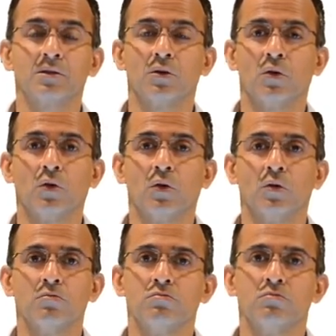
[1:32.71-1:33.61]

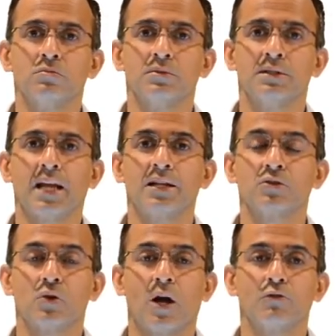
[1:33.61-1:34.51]
or
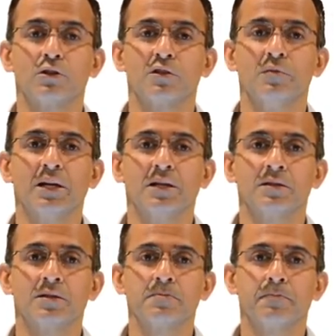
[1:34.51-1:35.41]
tens or hundreds of
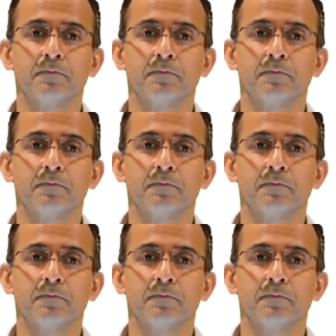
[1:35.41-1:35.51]
millions,